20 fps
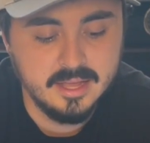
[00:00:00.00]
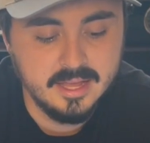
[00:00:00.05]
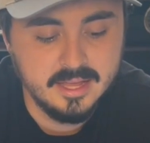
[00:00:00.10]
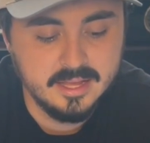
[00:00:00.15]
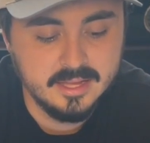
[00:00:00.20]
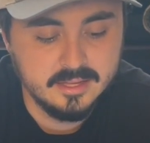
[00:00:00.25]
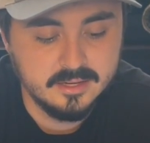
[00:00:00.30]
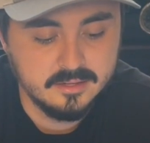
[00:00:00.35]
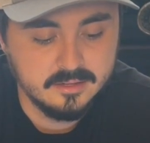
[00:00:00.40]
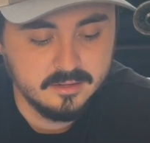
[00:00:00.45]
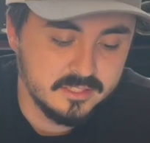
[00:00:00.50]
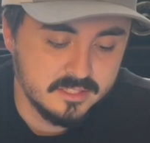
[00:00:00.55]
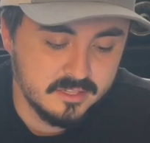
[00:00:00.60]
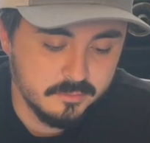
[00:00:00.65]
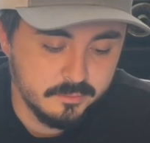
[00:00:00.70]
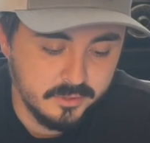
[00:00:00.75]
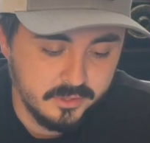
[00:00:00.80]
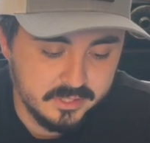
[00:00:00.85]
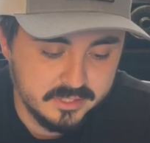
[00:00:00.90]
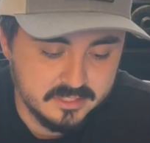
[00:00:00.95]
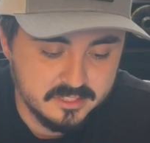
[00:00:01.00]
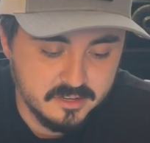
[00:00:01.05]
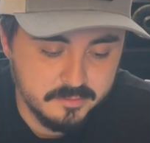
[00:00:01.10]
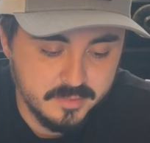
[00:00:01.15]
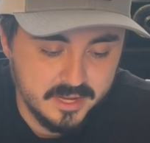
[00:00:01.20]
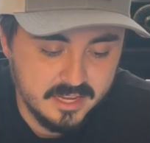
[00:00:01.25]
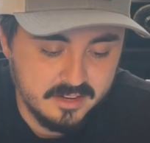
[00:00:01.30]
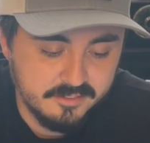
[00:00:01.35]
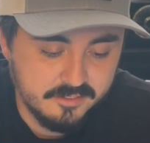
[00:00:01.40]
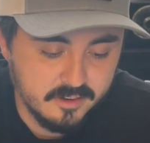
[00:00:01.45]
And these components are
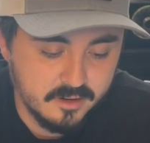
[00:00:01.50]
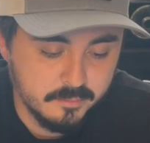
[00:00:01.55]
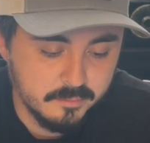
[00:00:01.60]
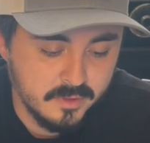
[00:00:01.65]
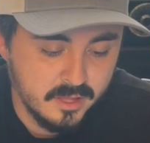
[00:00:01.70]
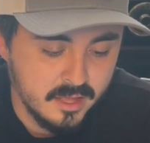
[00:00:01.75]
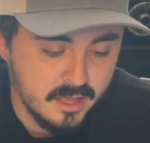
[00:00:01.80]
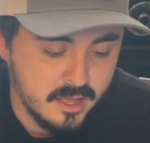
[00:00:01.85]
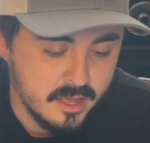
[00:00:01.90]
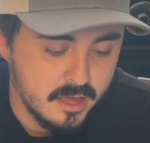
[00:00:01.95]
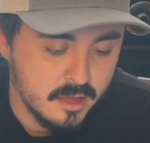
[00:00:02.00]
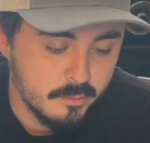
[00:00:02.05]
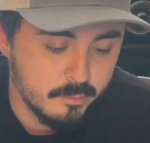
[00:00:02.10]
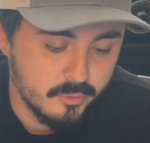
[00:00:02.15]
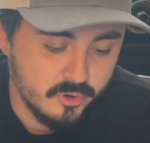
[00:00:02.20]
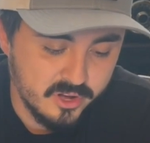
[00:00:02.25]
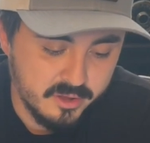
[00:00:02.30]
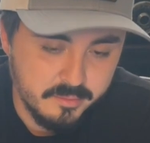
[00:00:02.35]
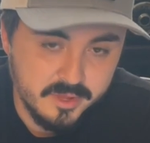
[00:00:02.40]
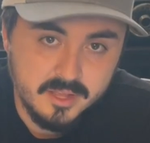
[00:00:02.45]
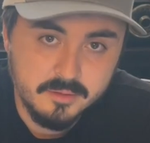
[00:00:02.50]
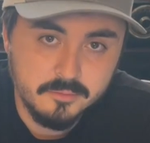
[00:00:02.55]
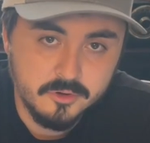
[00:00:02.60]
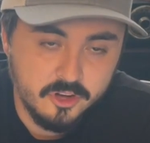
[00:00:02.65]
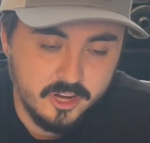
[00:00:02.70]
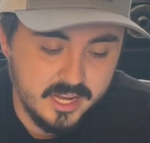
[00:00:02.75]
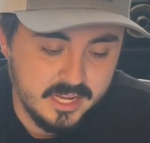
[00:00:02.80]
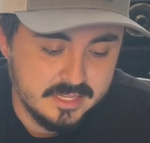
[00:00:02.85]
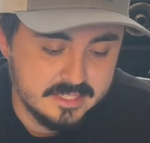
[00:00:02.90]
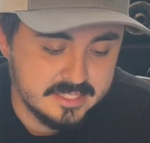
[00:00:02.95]
made from premium
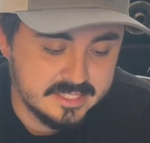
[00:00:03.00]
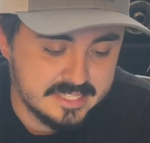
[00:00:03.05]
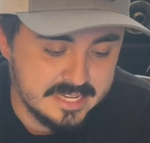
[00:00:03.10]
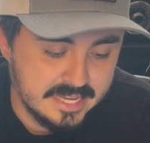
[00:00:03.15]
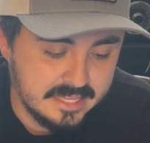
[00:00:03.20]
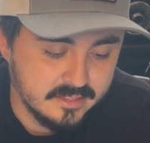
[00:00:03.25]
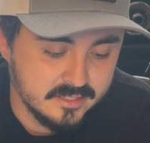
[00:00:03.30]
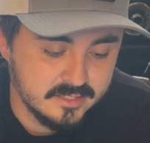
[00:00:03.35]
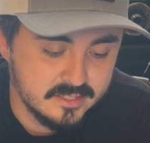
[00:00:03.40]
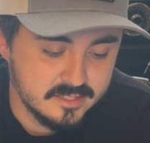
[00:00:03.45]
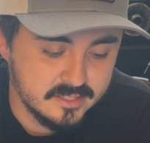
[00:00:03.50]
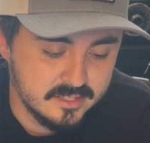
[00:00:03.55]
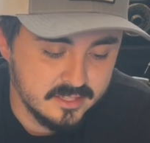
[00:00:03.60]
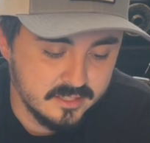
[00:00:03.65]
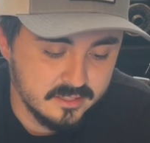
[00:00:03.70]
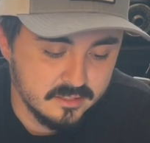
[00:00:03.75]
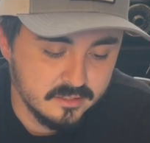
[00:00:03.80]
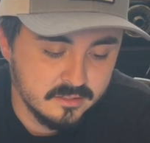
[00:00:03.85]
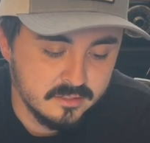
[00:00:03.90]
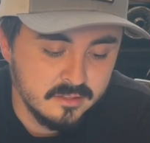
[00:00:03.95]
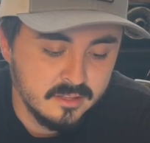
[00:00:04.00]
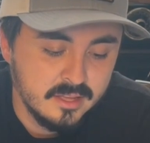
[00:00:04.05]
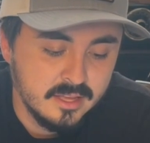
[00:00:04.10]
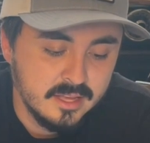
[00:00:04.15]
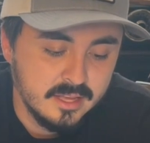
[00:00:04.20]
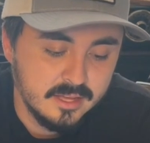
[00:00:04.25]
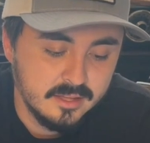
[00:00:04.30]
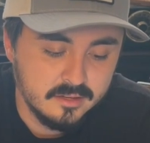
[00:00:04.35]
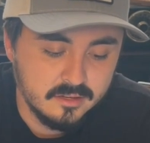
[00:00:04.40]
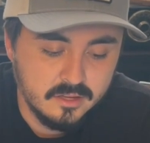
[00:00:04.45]
grade stainless steel
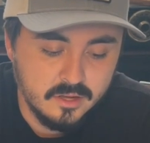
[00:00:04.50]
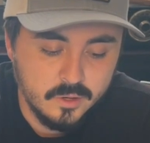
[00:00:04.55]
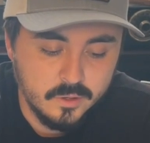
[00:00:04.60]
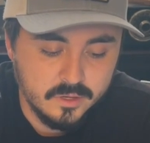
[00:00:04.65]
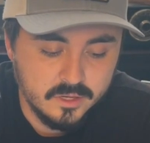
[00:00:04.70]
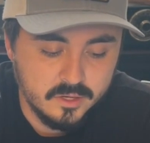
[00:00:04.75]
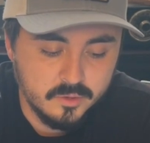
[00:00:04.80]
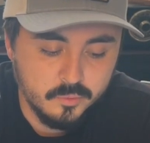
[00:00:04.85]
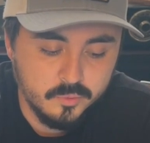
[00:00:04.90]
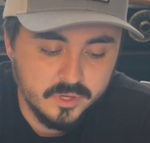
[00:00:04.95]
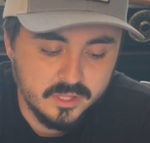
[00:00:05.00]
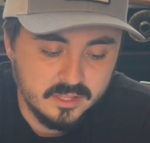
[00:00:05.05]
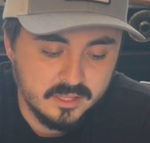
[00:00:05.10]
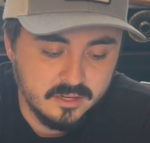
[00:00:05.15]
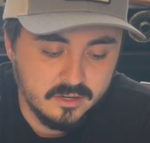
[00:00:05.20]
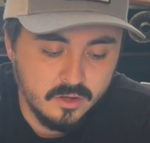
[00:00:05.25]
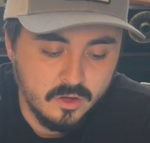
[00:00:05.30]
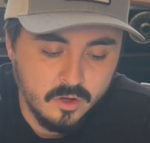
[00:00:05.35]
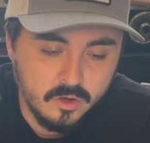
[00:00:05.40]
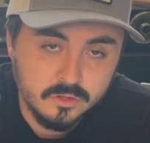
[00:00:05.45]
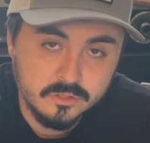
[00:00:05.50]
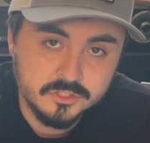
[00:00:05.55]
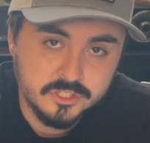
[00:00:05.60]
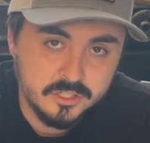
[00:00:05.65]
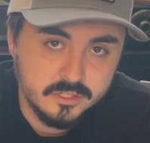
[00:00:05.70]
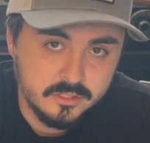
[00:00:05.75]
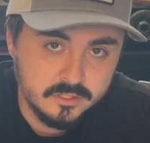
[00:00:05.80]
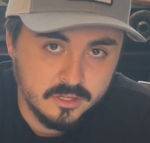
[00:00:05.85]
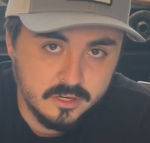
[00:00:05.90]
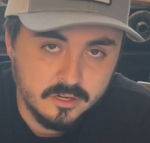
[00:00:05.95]
and coated with an
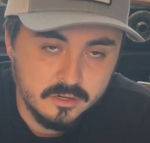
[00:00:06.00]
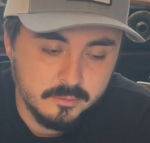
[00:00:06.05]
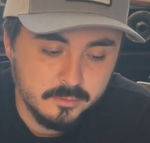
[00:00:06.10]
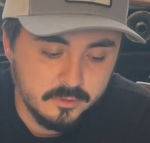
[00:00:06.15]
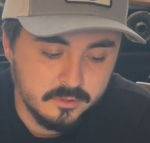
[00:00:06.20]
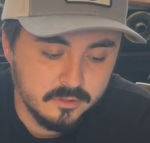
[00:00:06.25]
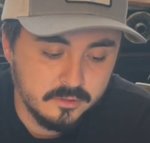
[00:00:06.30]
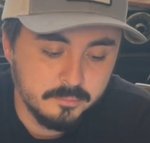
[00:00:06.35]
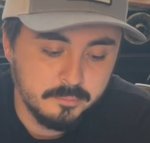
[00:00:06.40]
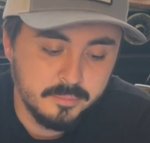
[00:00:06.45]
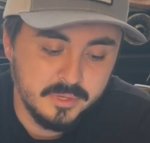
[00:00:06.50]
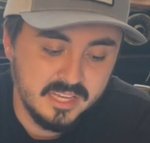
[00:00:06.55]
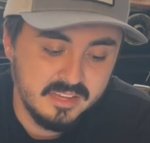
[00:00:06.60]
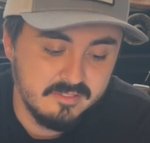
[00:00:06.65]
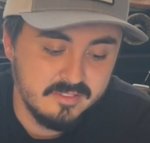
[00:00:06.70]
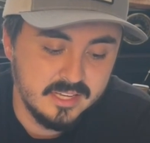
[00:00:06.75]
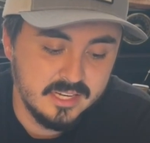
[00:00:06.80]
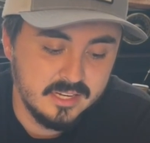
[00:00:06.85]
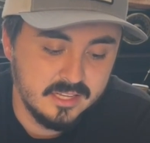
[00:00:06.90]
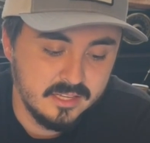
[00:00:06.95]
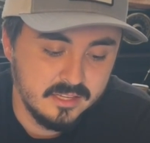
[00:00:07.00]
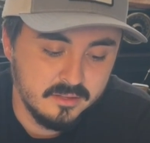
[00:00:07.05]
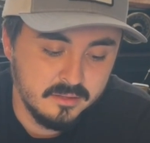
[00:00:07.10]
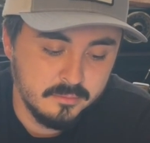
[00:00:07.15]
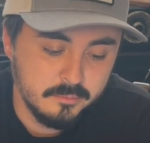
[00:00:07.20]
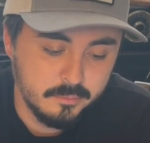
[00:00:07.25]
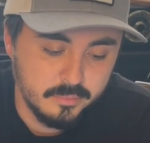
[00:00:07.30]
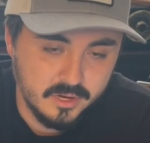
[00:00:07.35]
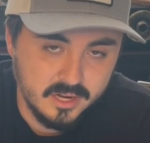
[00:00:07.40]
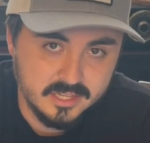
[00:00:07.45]
ultra durable PVD
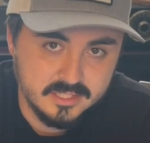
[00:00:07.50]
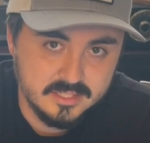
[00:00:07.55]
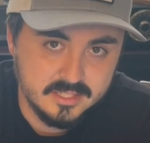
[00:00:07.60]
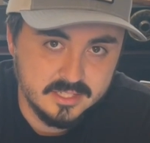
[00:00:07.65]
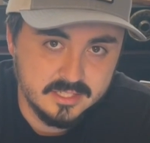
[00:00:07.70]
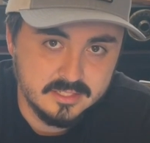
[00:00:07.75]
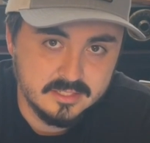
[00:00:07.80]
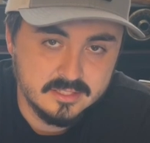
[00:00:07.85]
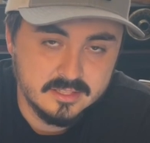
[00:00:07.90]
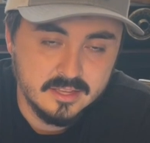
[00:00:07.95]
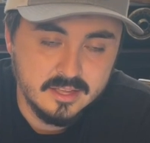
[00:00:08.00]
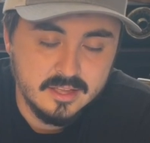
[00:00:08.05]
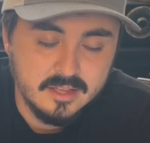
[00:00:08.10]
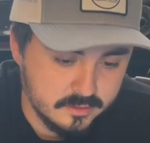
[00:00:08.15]
process.